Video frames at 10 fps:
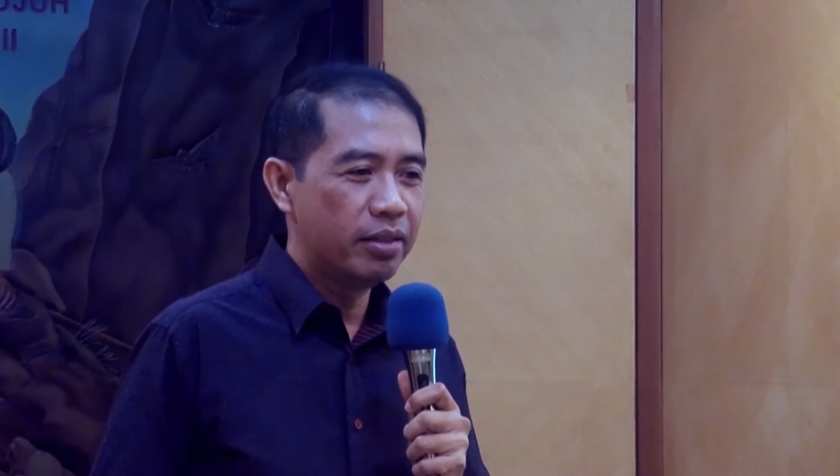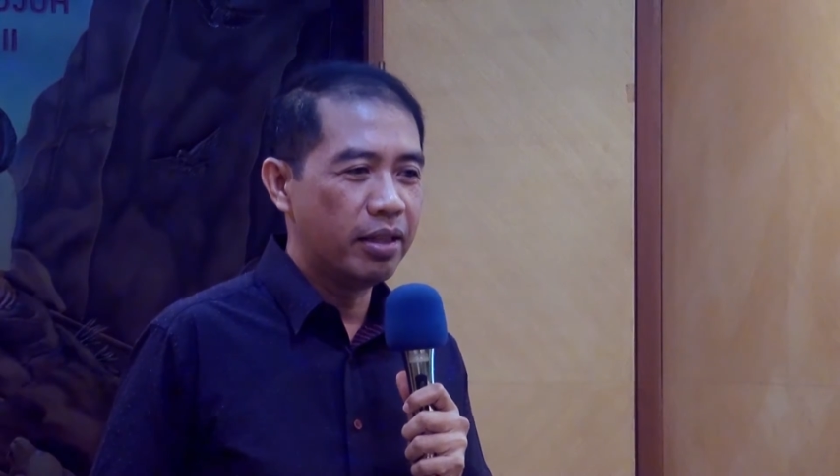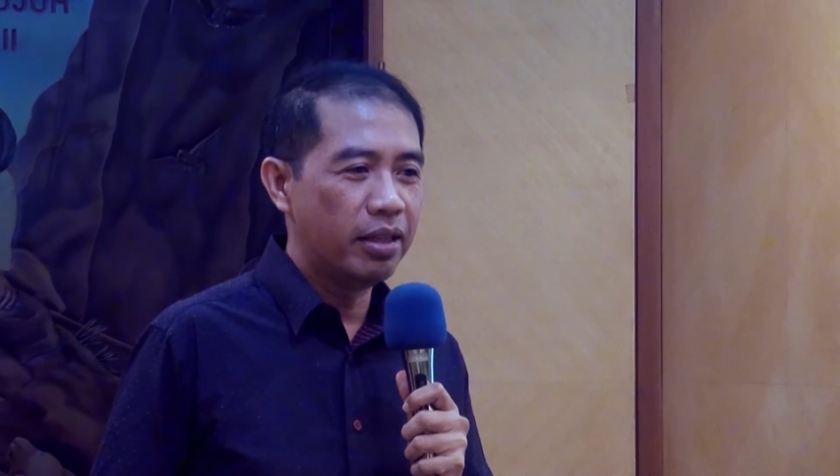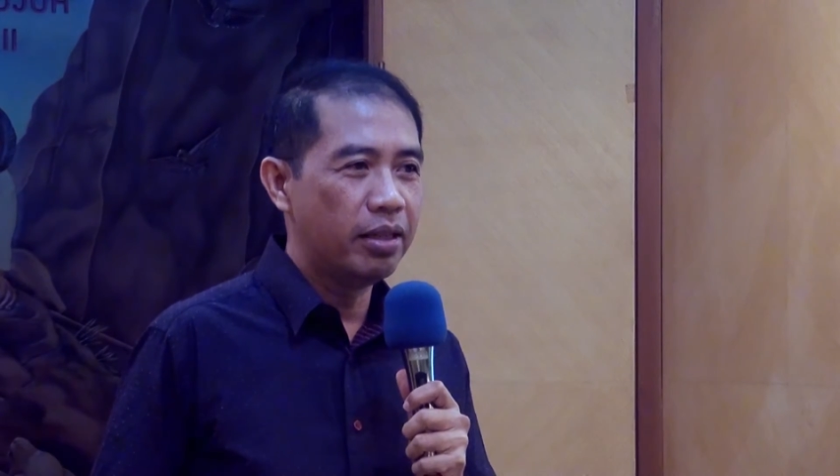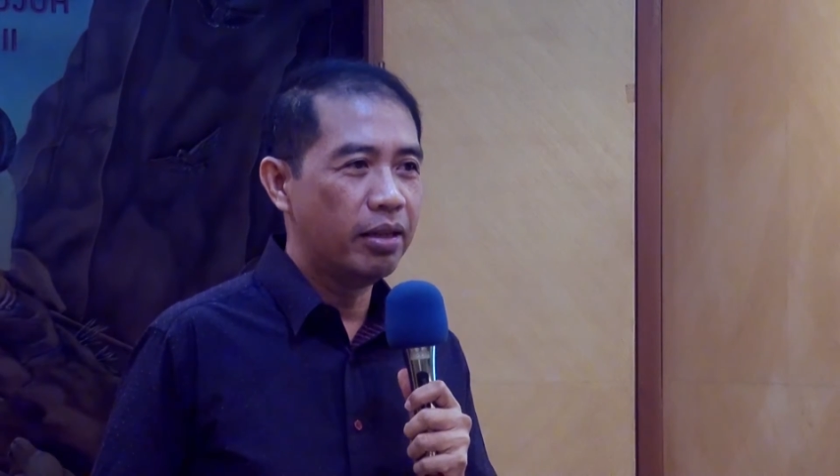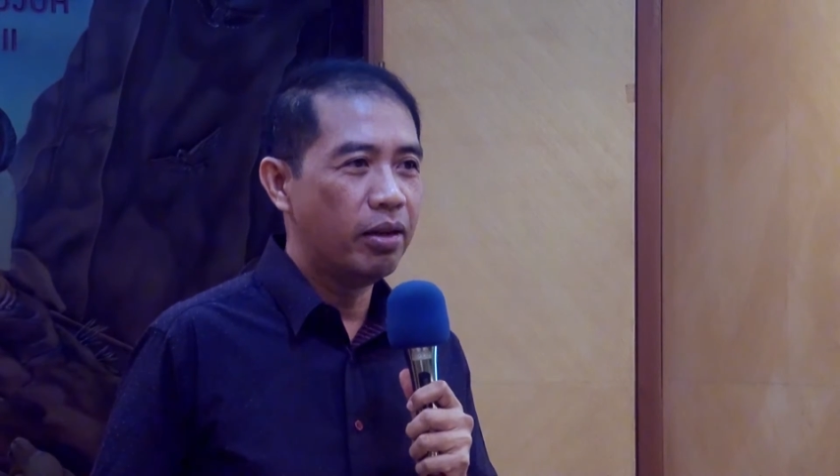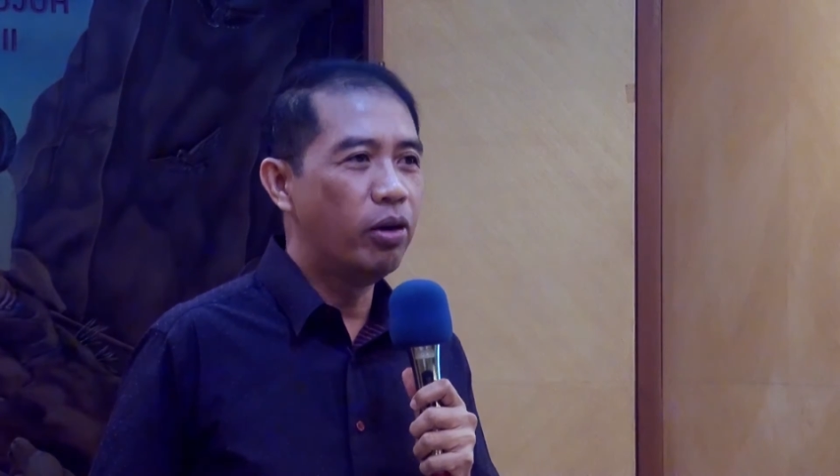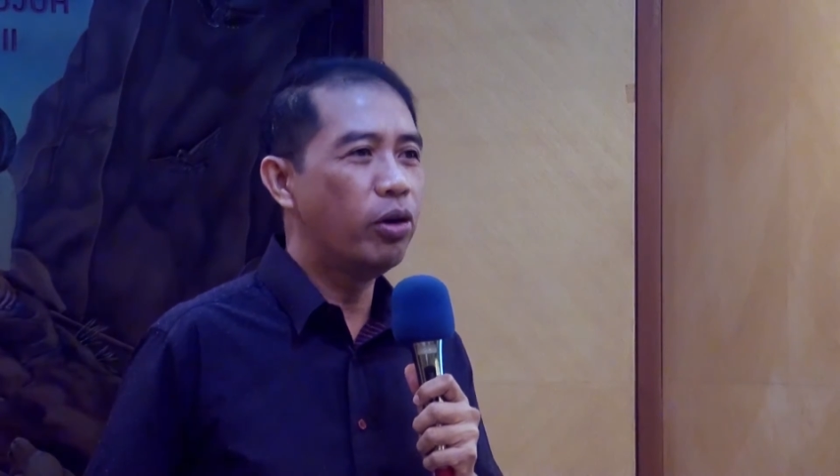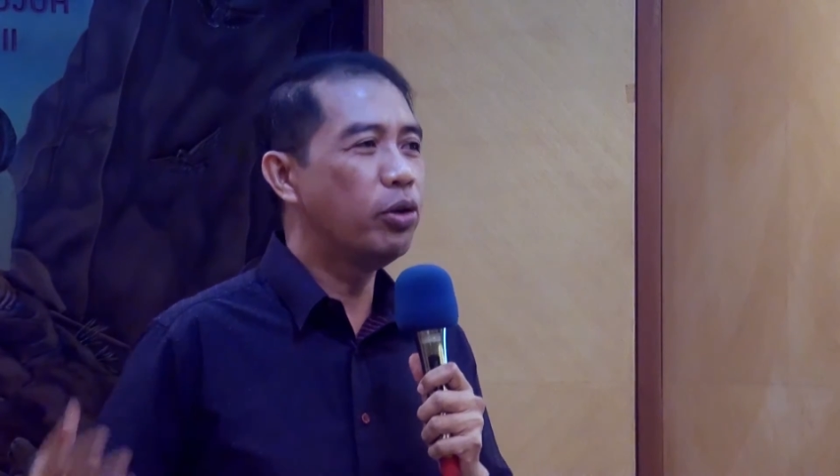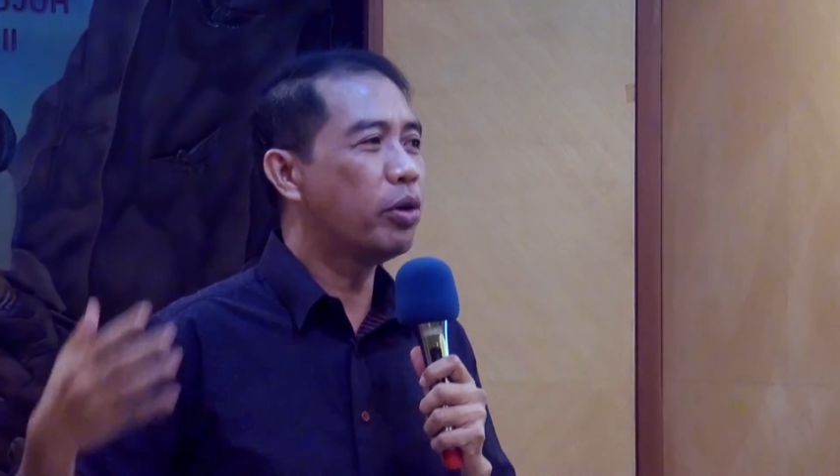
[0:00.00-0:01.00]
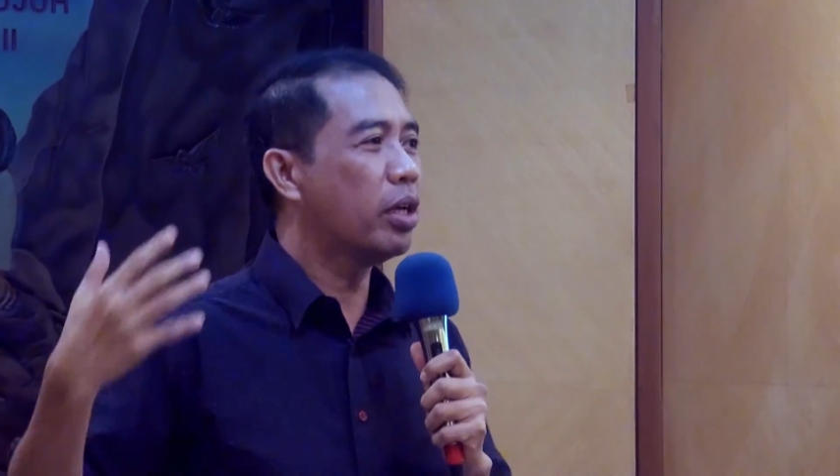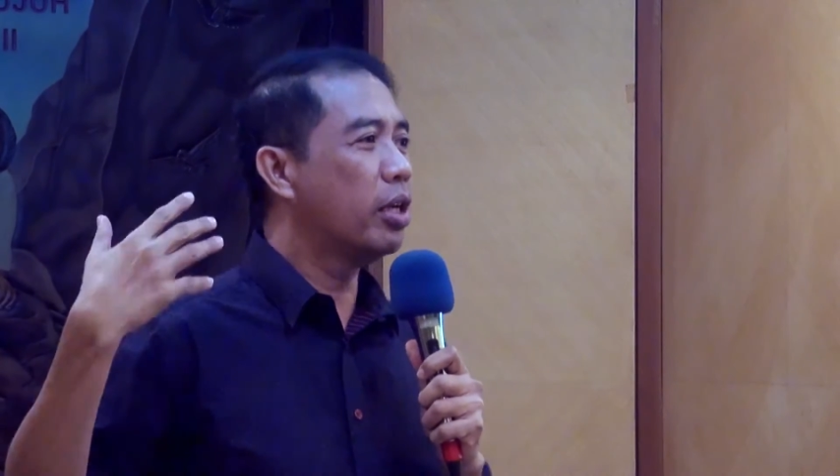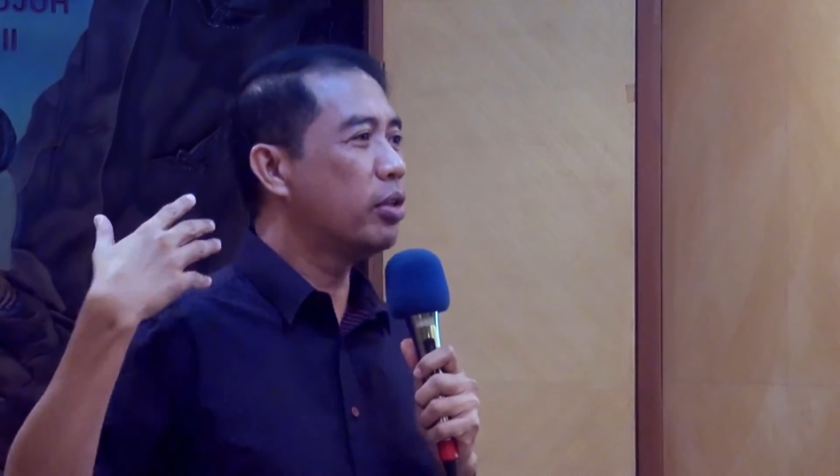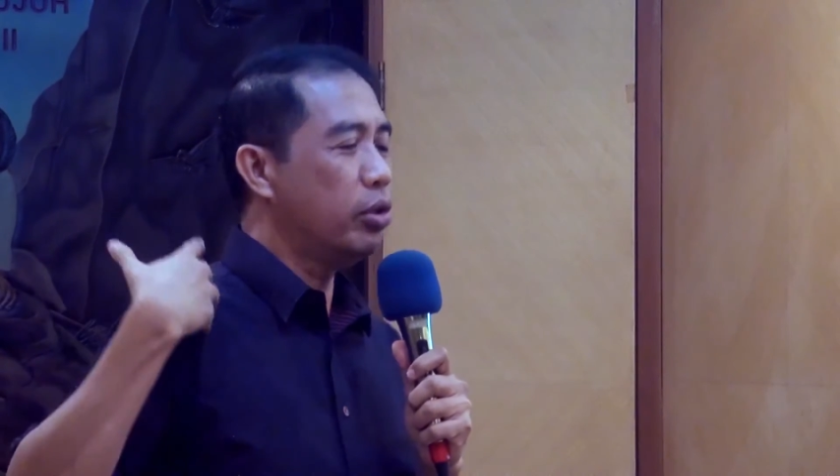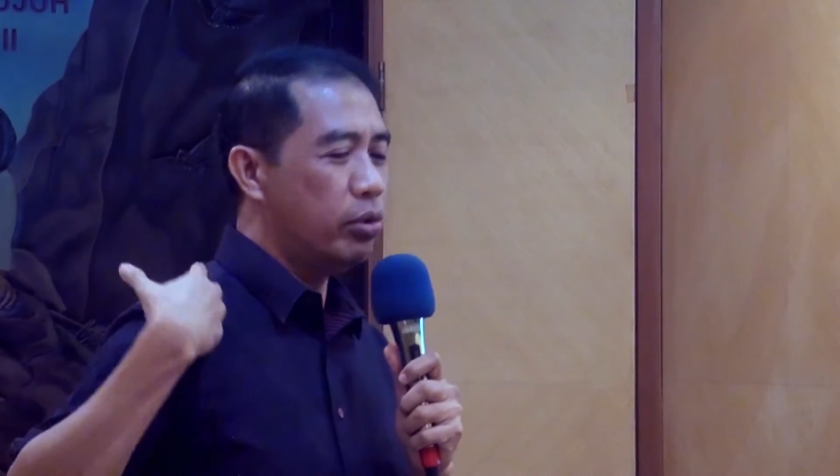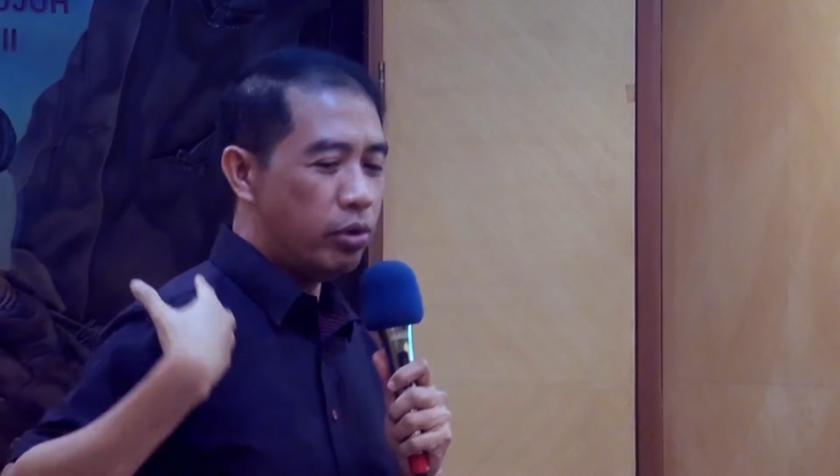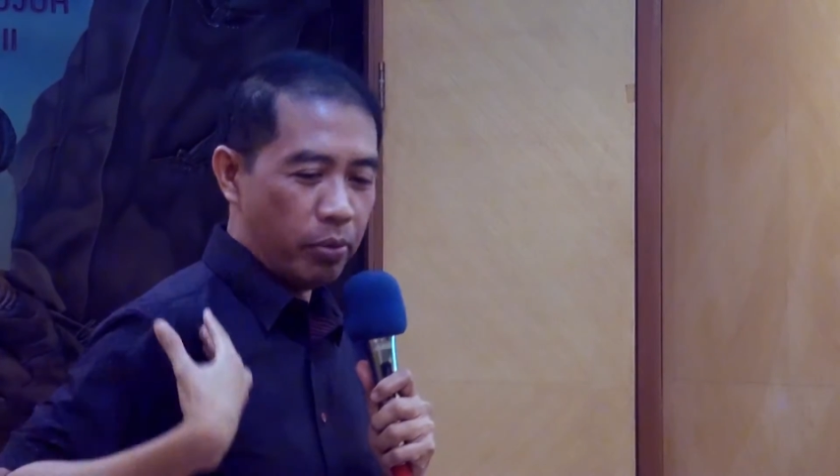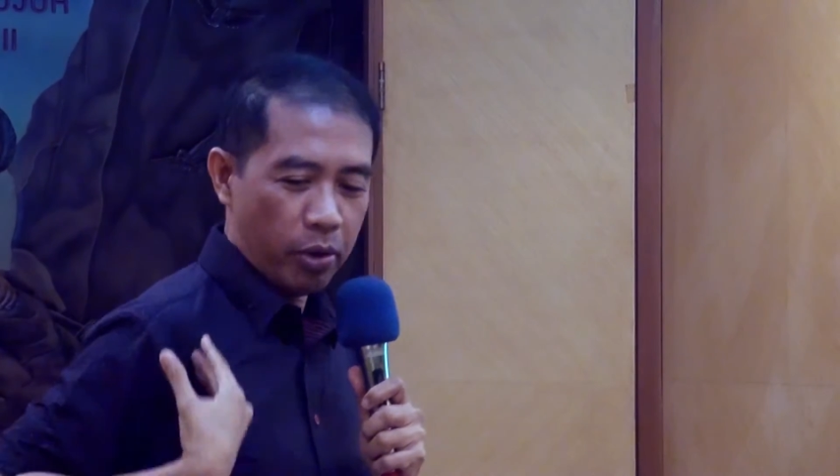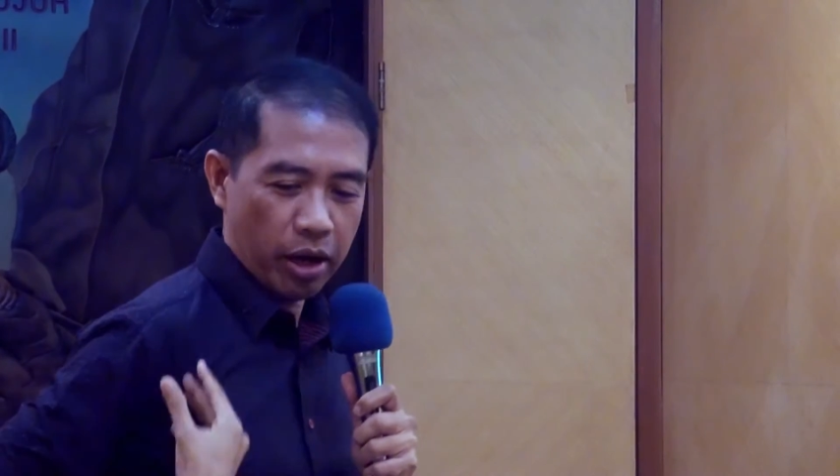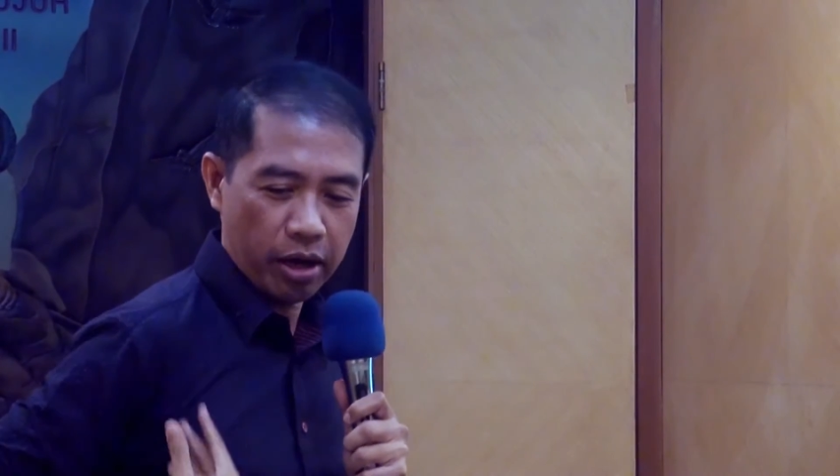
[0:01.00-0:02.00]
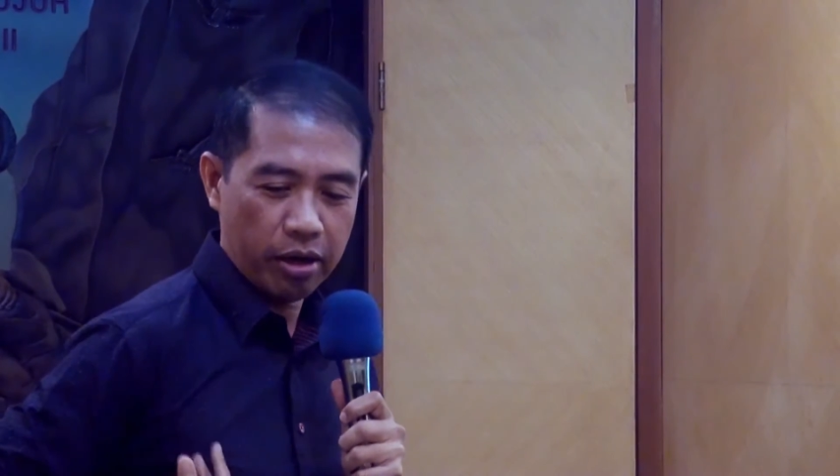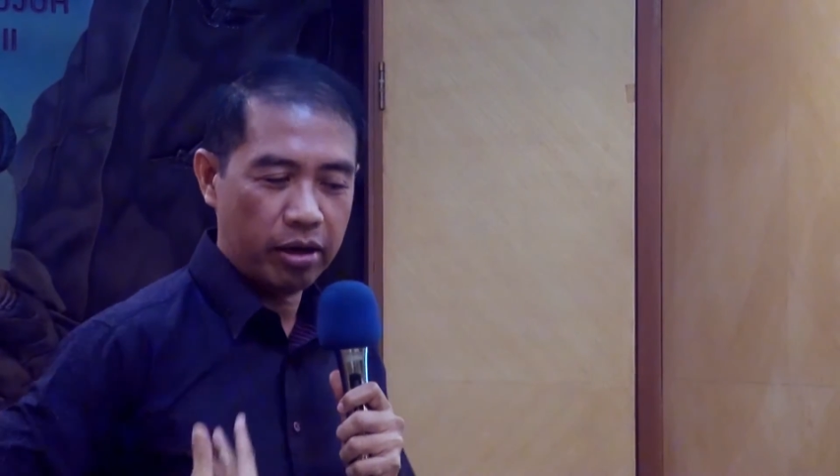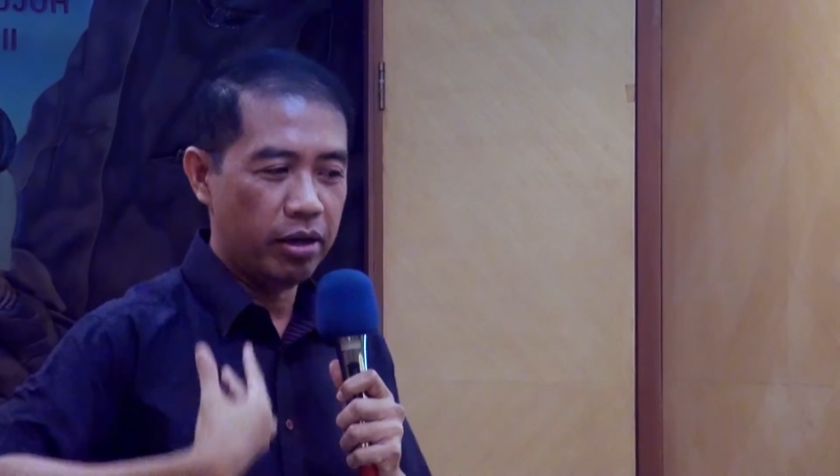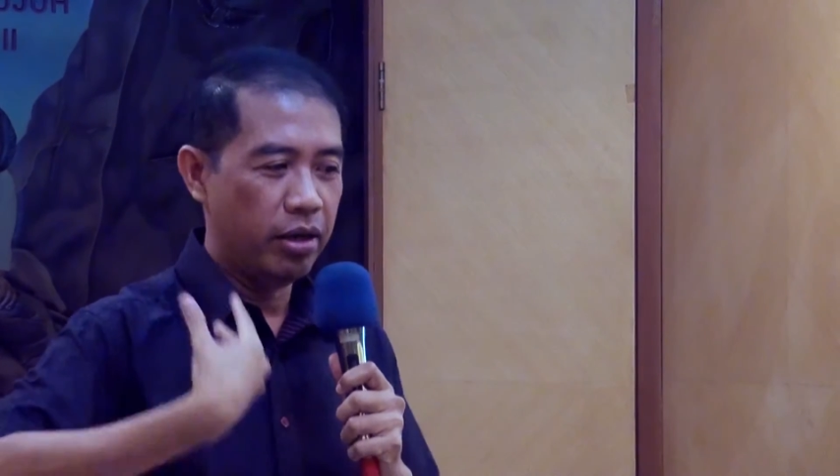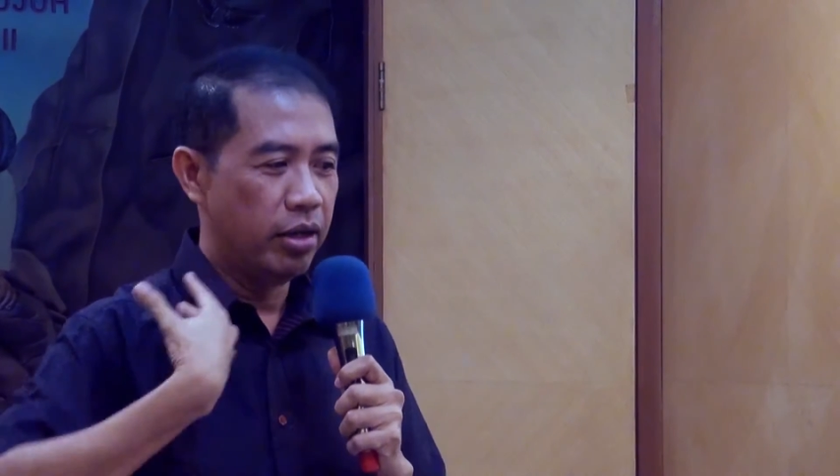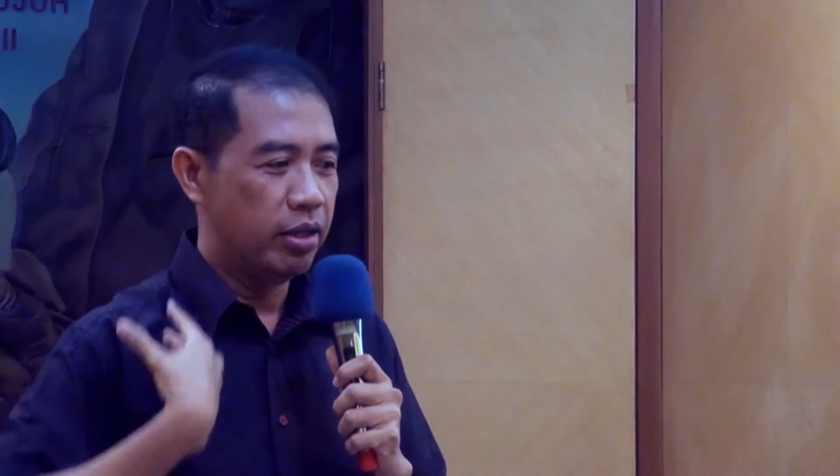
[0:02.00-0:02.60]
Say, you wear